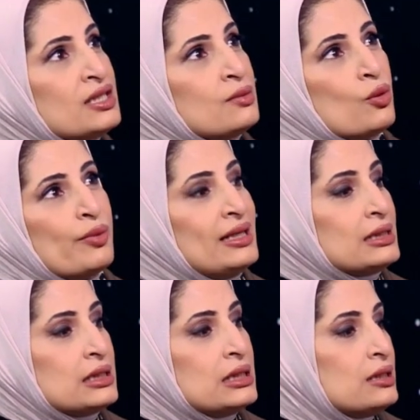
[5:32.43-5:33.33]

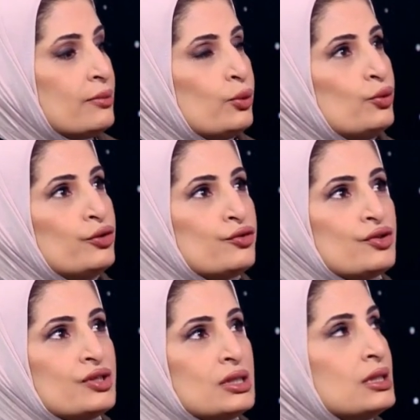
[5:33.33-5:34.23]
mobility, the poor
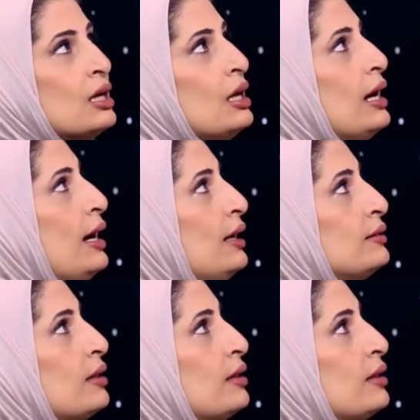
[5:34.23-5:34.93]
nutrition, uh-huh. and